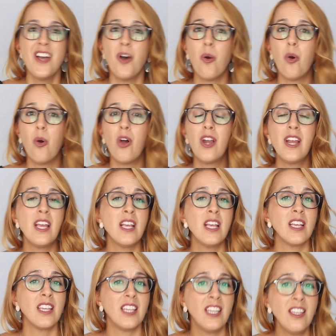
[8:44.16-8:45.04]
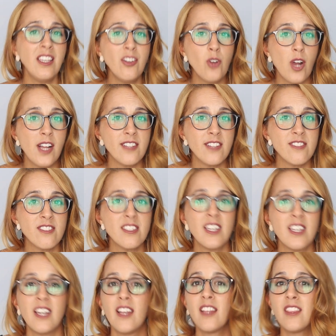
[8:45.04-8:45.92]
Or he runs
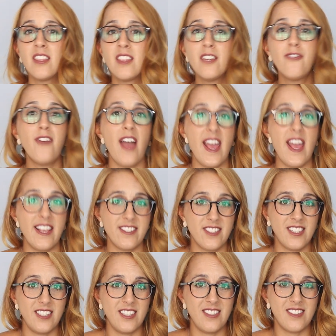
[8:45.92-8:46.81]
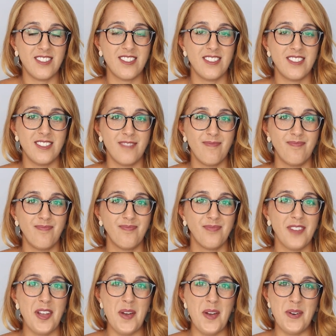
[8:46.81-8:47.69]
the fastest.
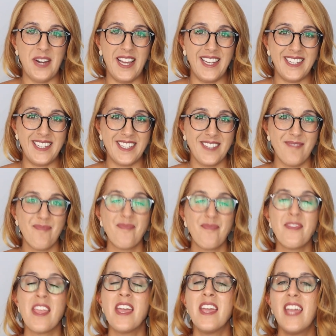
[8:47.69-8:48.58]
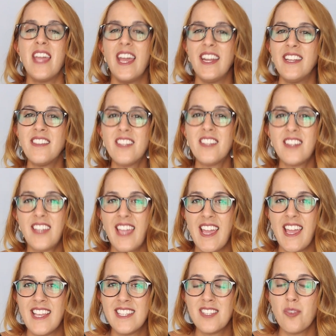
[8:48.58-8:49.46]
All right. Another
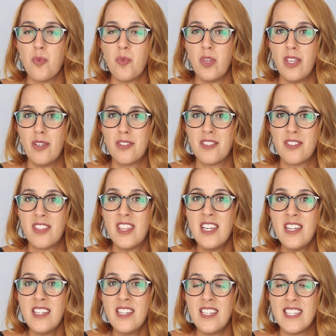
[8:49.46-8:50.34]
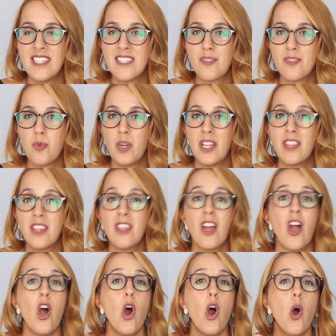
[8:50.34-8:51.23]
case we use the is with
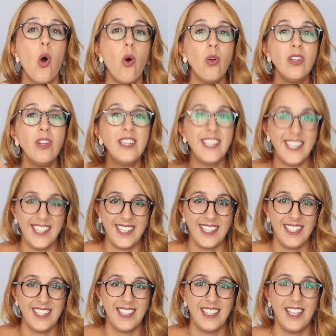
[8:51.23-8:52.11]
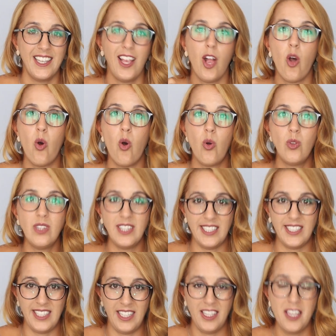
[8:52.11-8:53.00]
only.
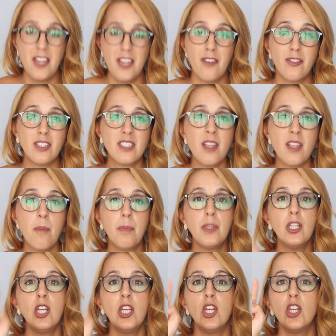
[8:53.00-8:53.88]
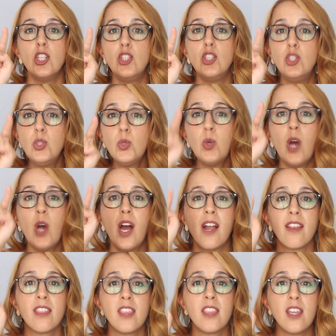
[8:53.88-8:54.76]
Only. For example, you
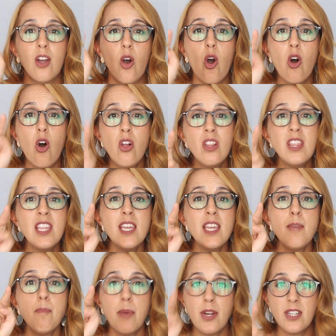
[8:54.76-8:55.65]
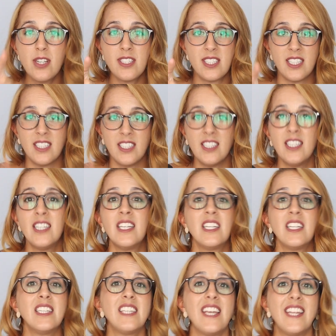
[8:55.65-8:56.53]
are the only person
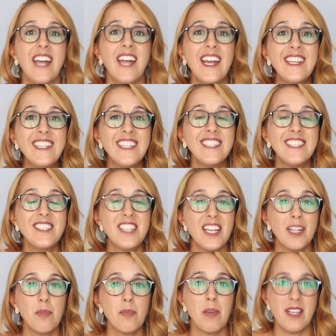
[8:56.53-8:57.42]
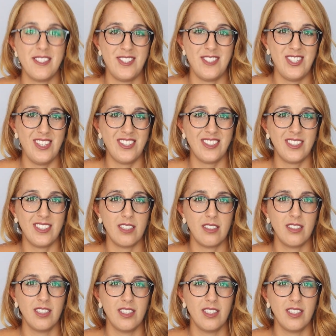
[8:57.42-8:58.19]
that I can tell my secret.